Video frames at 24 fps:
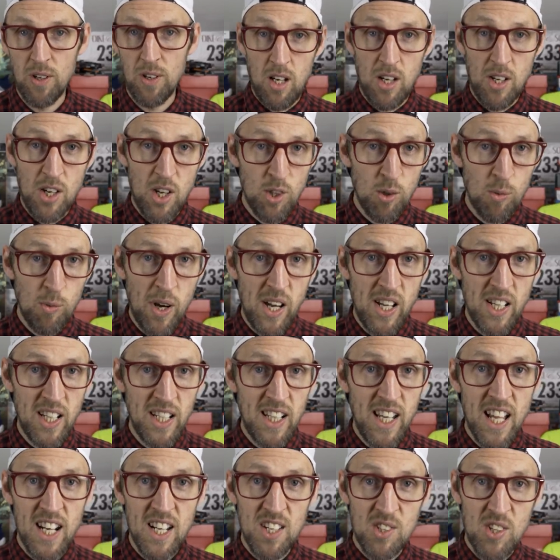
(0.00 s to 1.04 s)
Another way to
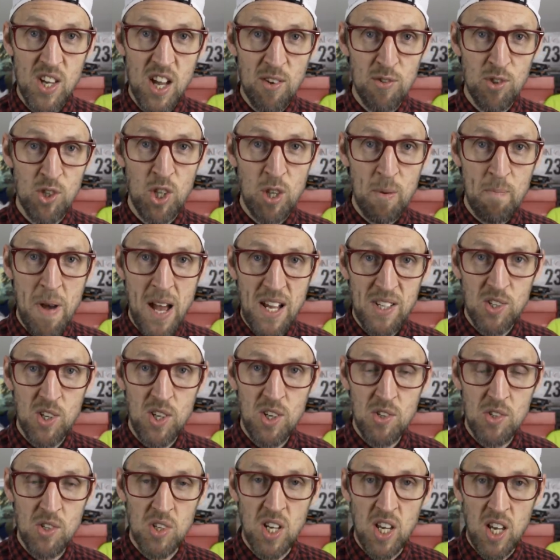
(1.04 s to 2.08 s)
get us out to the
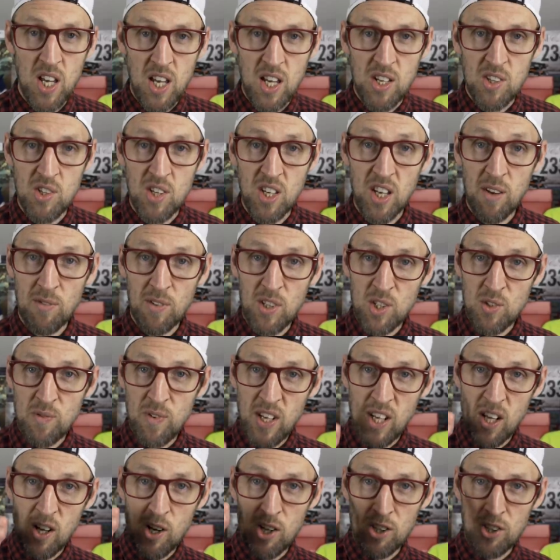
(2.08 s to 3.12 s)
masses is to give this
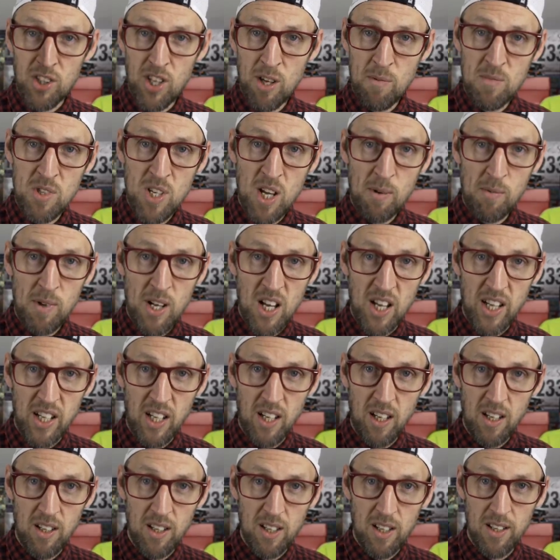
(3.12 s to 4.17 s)
video a thumbs up like
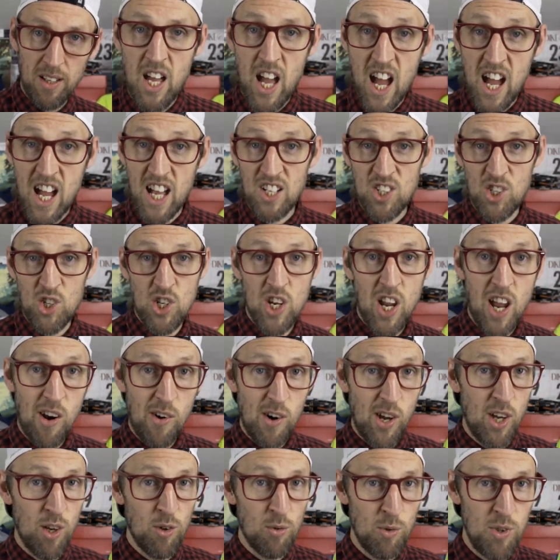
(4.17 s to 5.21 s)
and
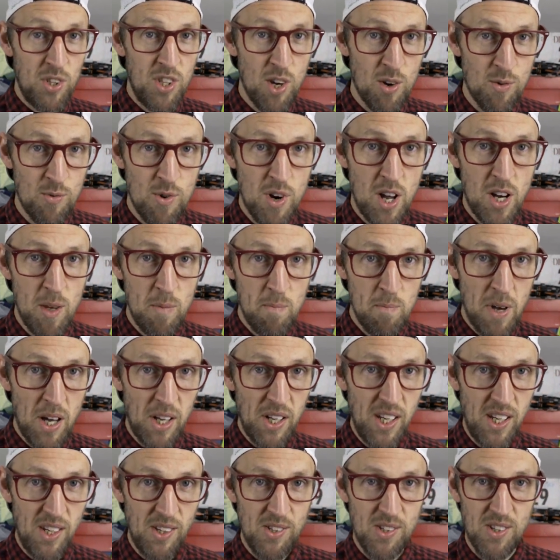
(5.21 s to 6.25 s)
share it with your running
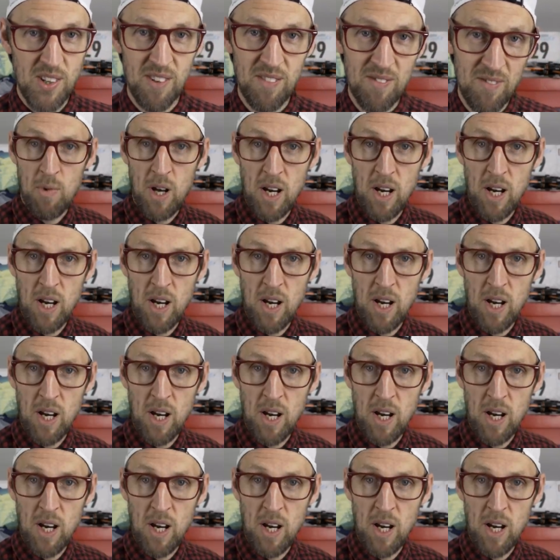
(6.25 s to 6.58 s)
buddies.